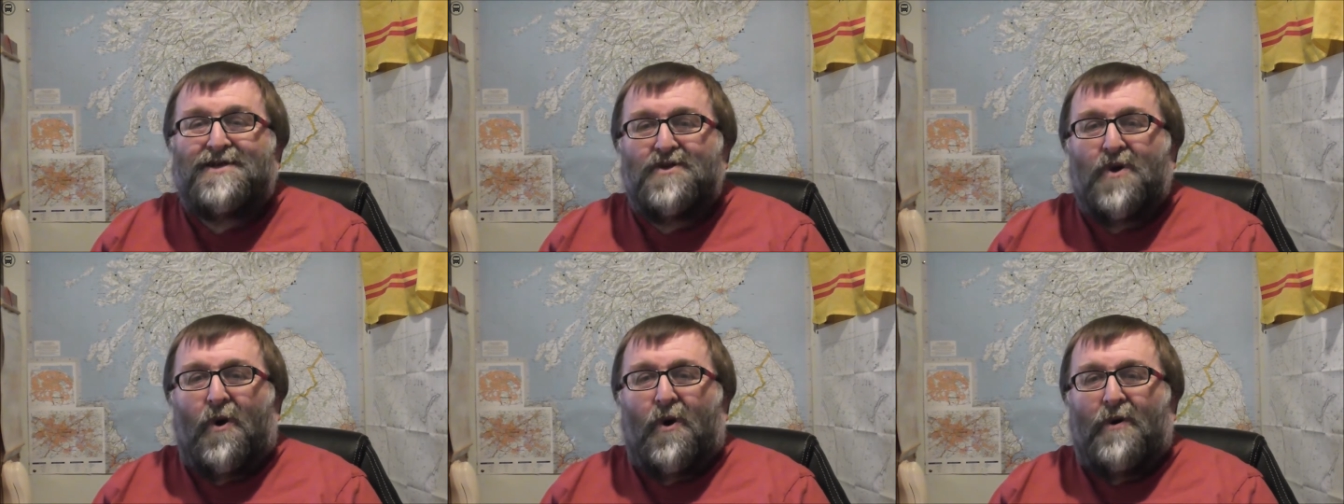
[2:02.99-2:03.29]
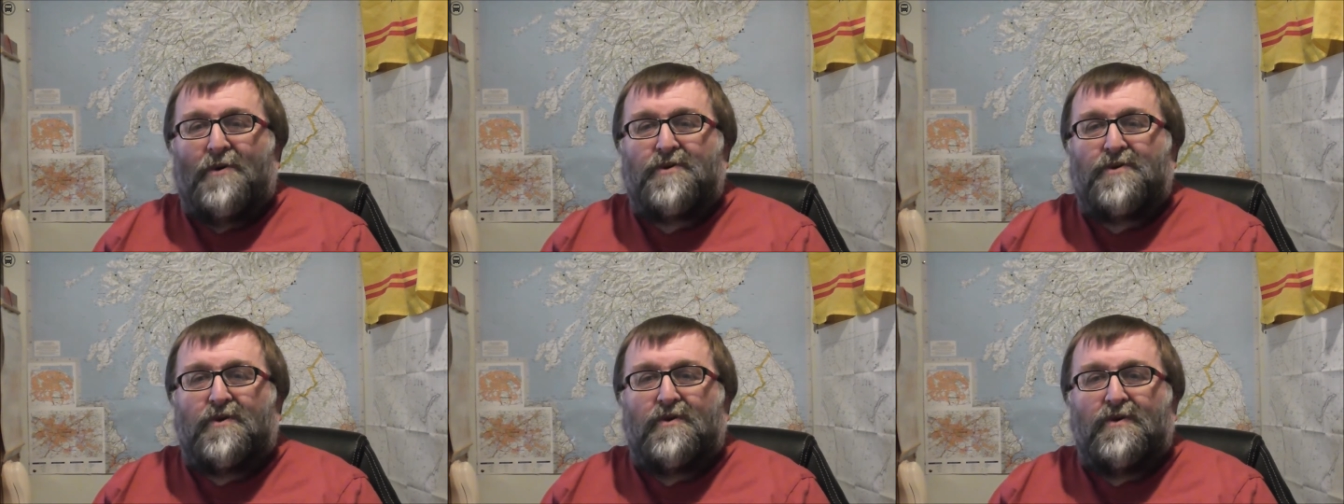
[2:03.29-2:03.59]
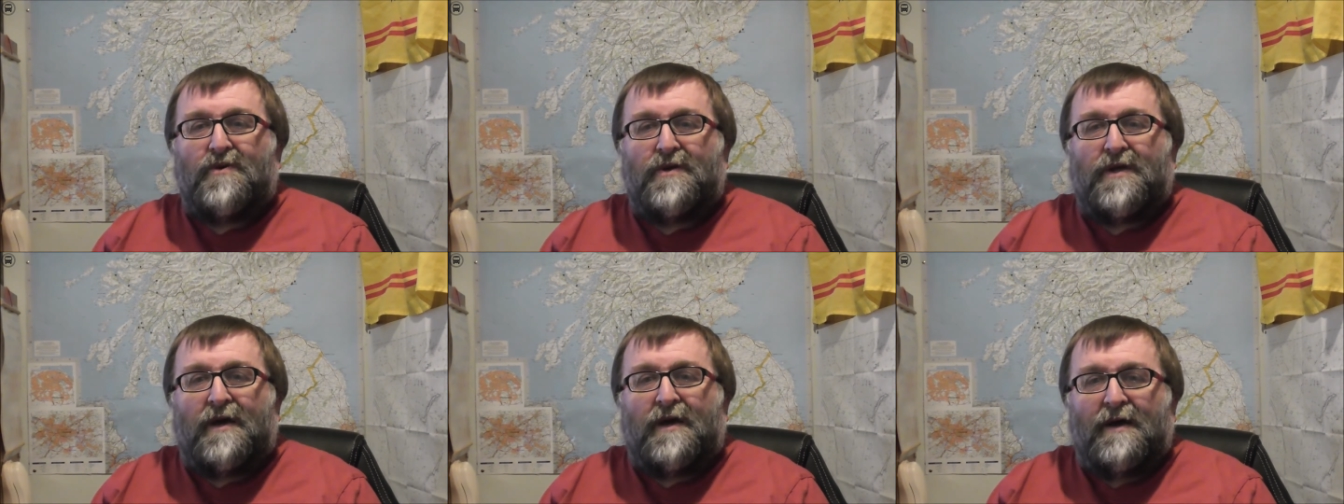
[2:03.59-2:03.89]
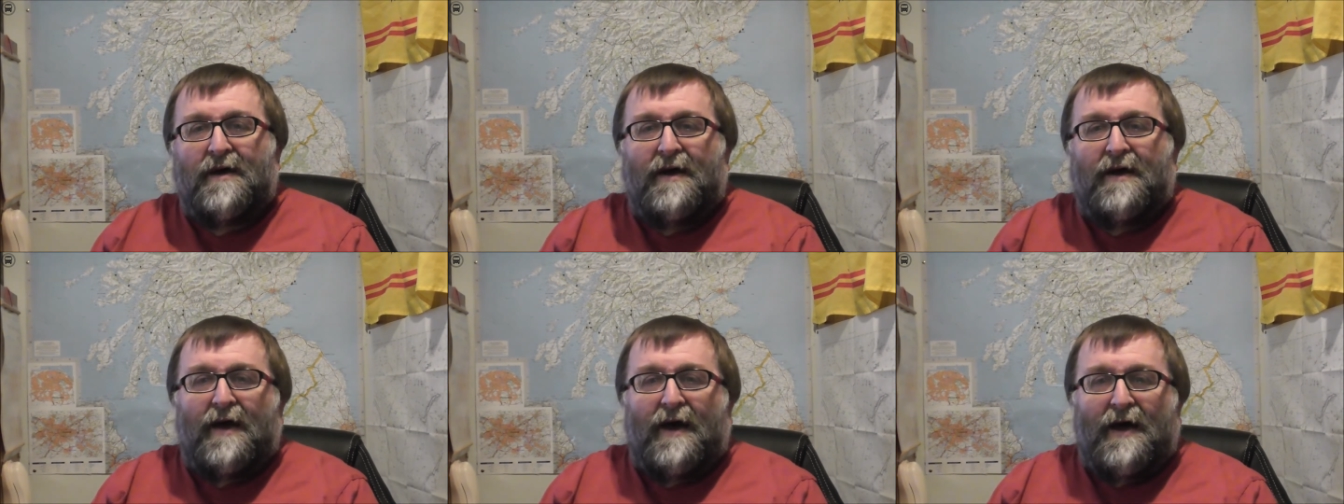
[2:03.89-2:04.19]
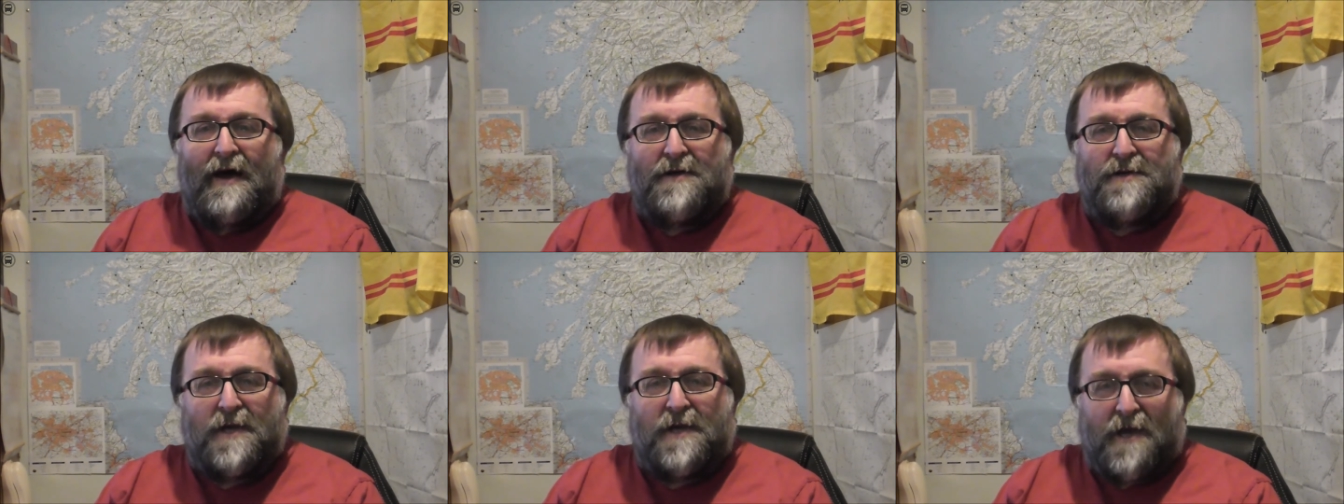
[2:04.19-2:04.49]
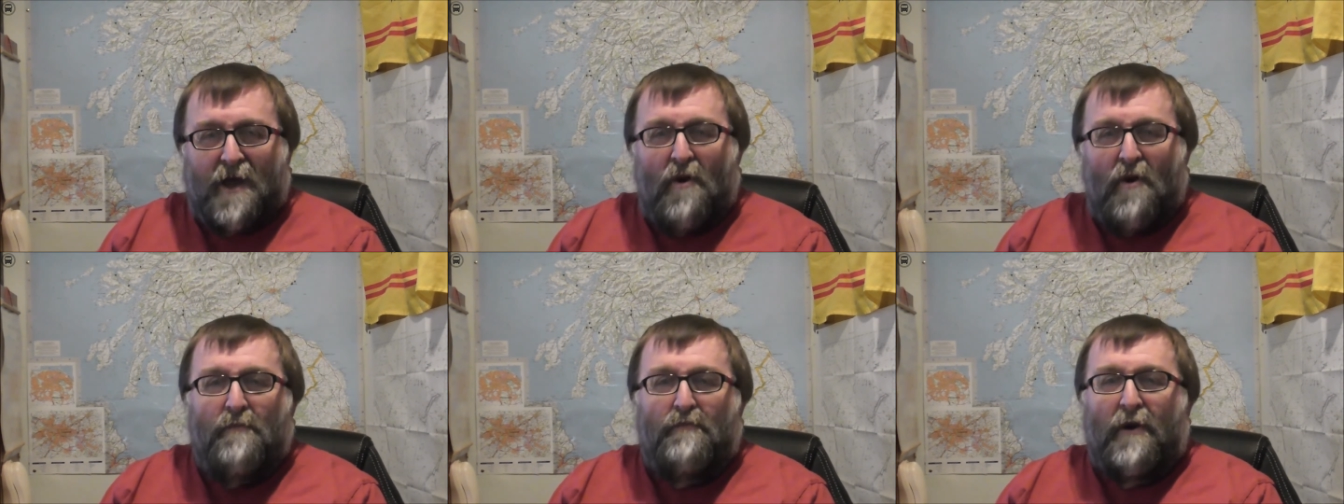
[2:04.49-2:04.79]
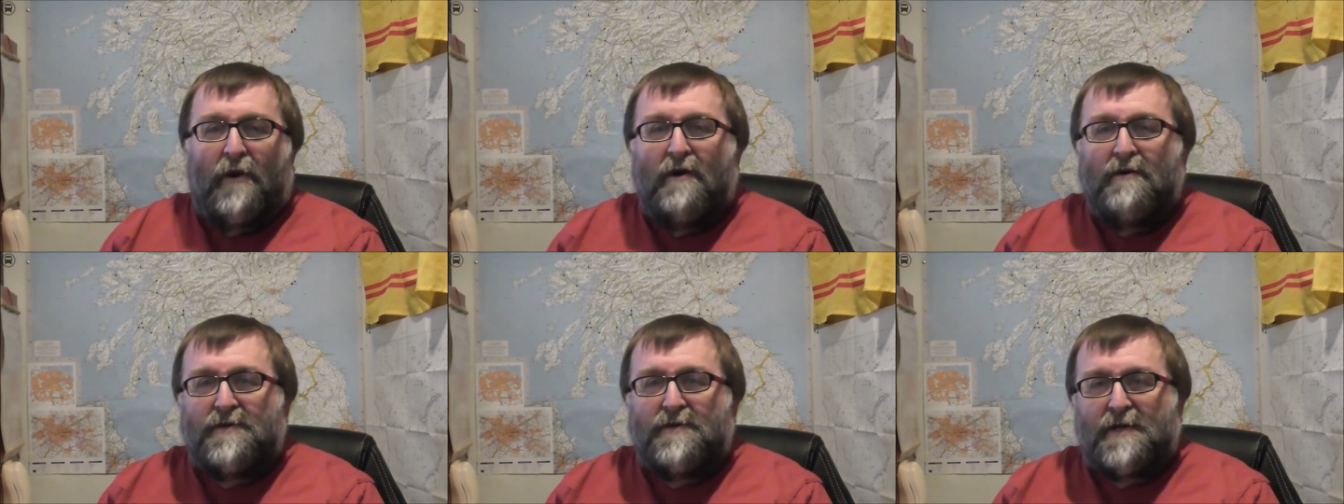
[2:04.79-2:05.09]
not as good as your
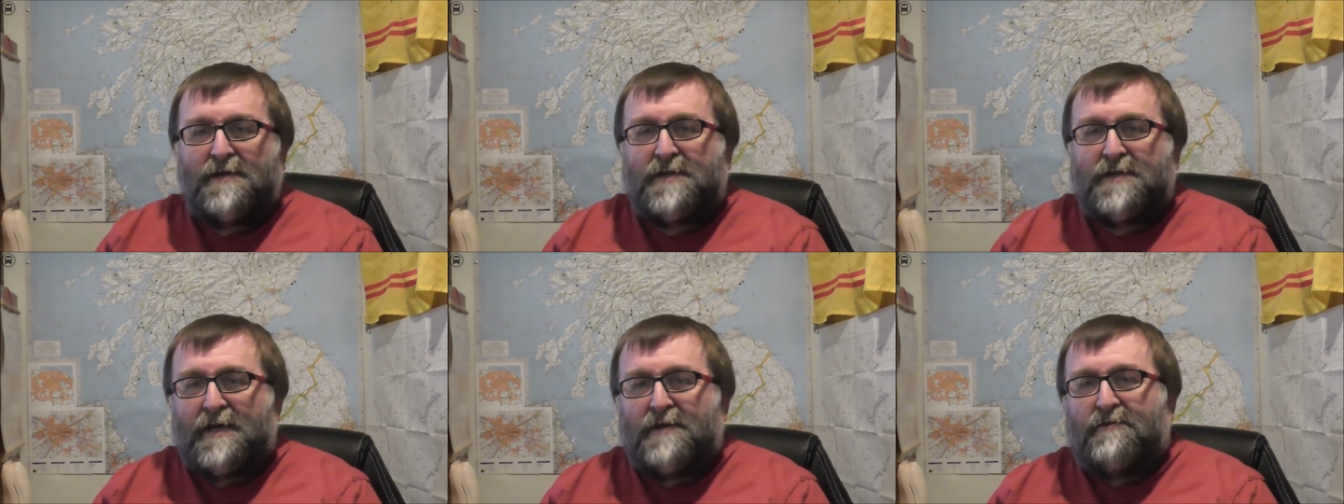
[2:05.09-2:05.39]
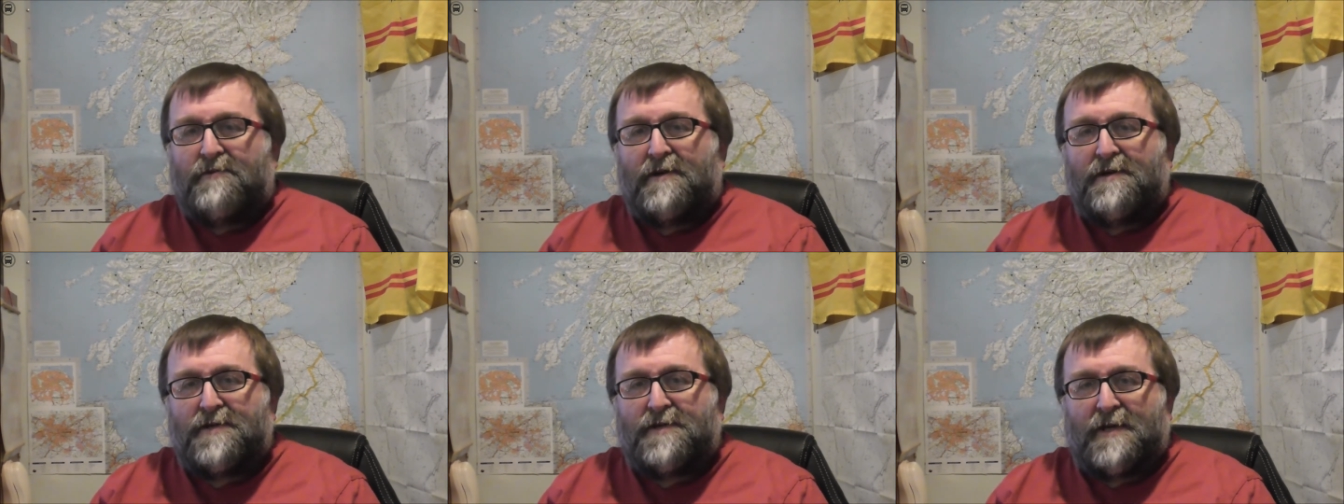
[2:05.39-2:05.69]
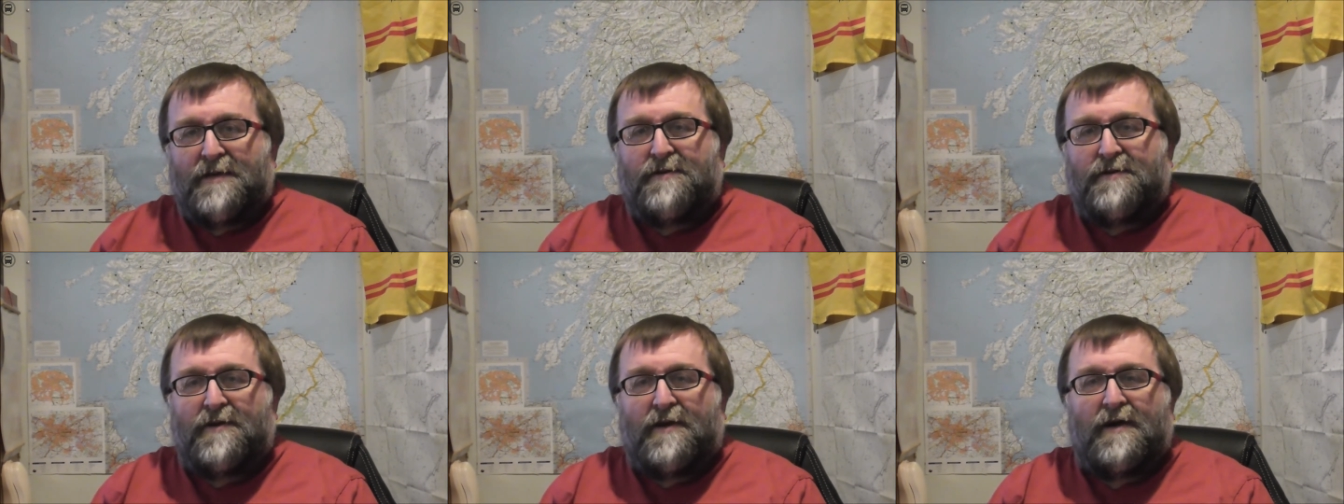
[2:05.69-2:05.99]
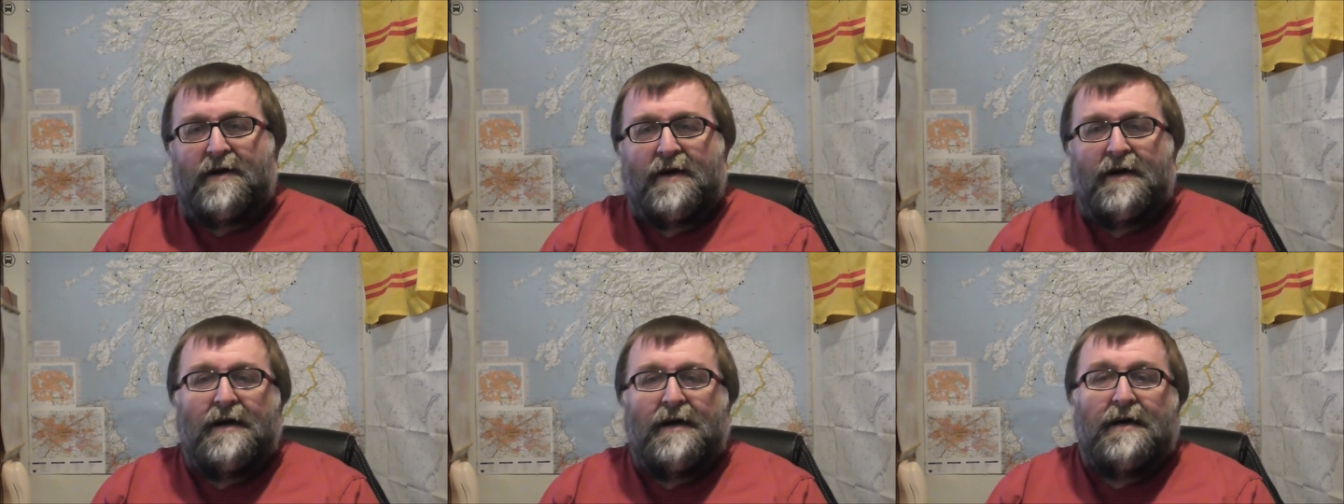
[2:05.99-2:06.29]
GoPros, etc,